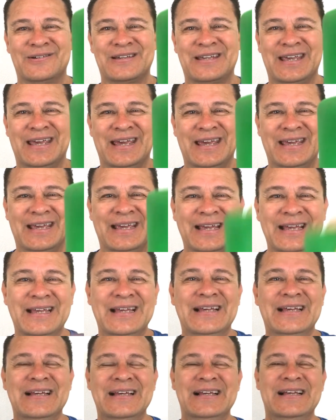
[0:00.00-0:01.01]
okay?
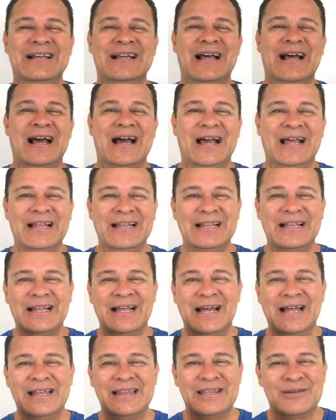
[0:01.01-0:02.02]

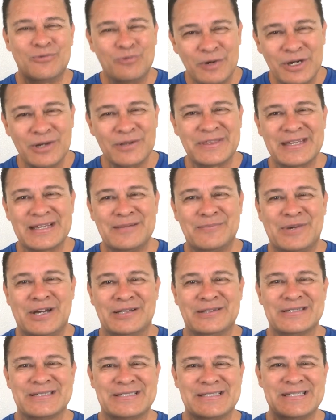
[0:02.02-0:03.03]
The weird thing
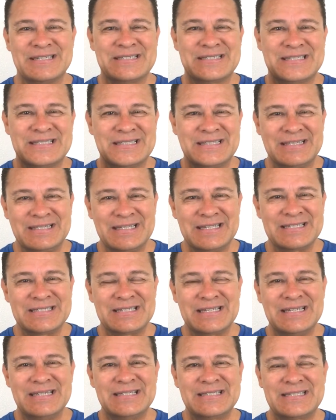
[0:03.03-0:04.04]
about this is this
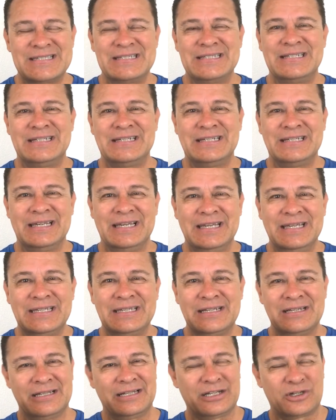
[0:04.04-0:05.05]
is sitting in
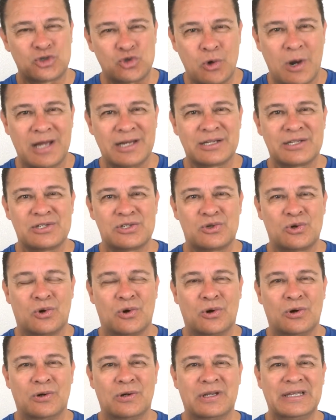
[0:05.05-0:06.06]
an electronics
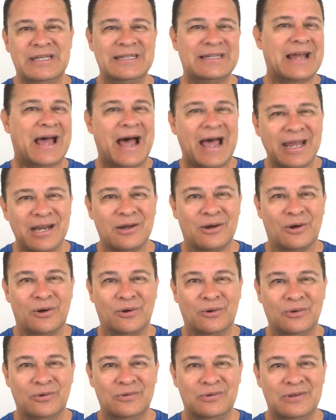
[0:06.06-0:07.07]
store in
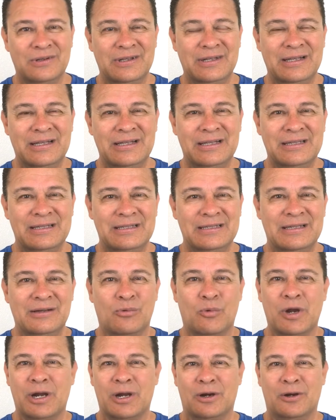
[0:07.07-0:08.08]
Idaho
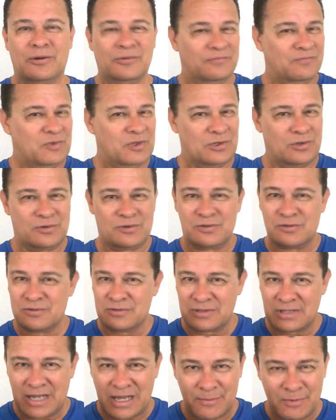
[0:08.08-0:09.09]
where, you know,
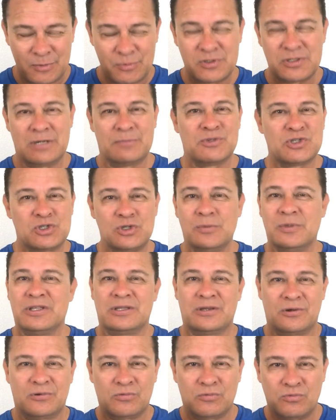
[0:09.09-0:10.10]
there's, I'm, I'm assuming
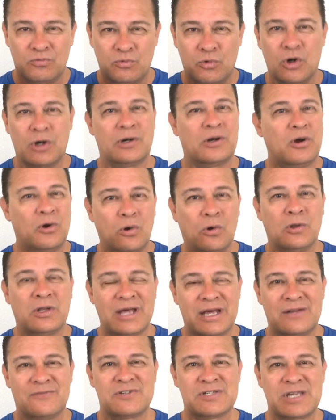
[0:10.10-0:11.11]
there weren't a whole
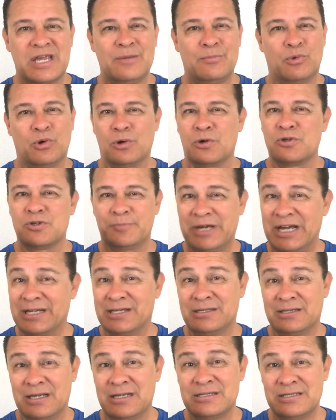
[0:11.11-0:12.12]
lot of skateboarders
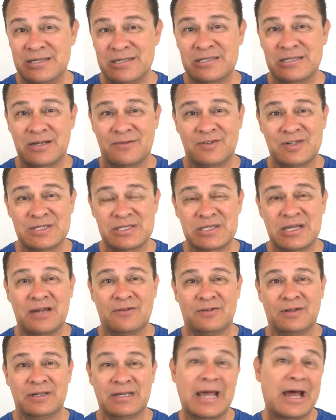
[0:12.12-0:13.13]
back in
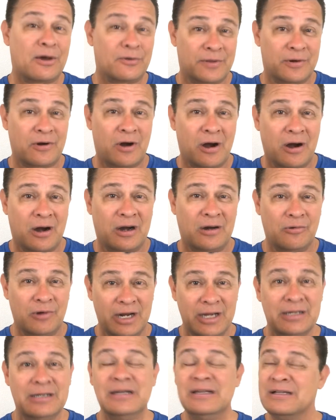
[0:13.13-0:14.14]
1977. Now there are,
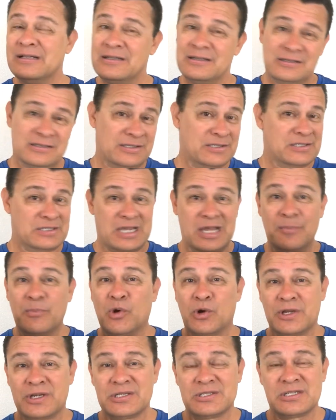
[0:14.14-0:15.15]
right? Because
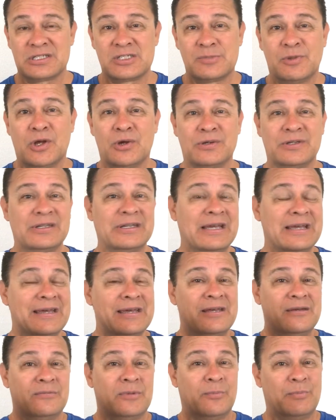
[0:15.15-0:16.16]
skateboarding has exploded.
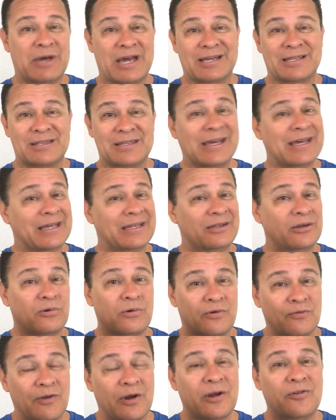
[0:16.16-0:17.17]
But back then, there
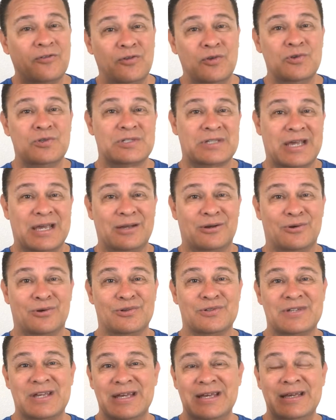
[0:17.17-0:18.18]
were very few
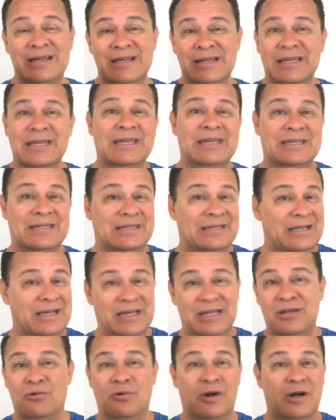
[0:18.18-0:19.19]
skaters in
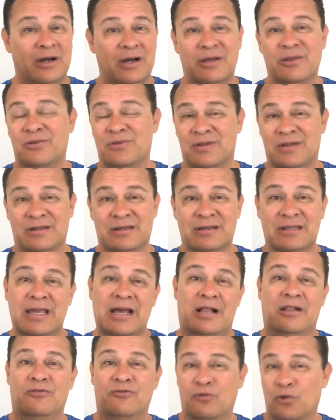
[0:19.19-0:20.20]
anywhere other than
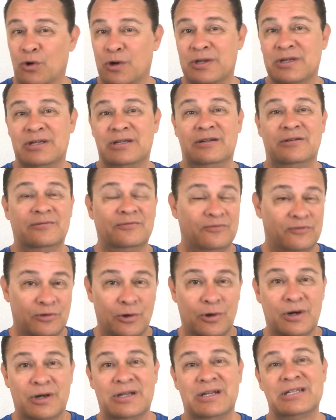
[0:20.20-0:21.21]
California,
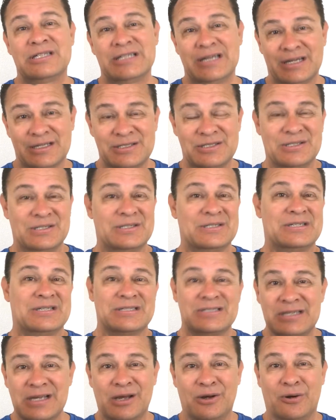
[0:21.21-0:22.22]
Florida, Texas,
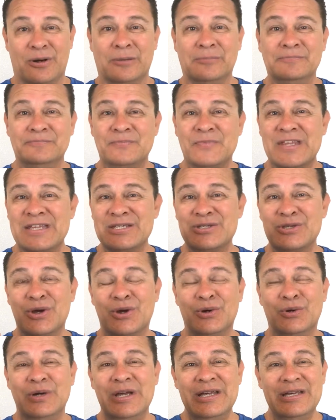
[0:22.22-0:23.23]
etc.
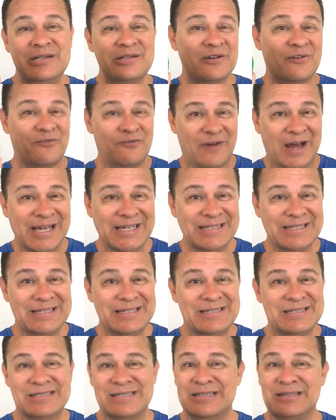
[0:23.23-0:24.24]
So to find
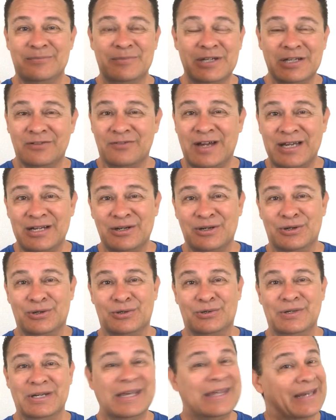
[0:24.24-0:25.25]
these in the middle of
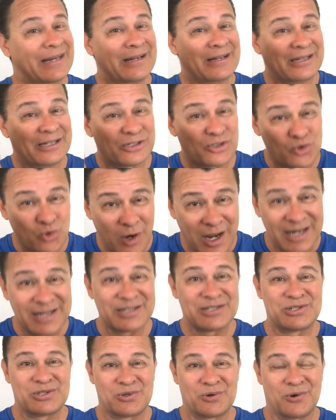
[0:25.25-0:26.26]
Idaho in an
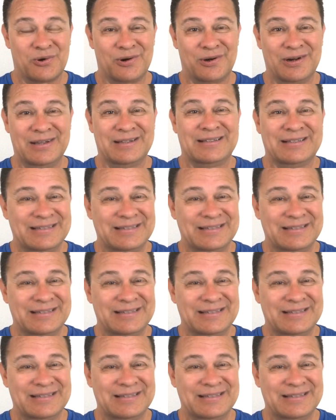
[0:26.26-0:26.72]
electronics store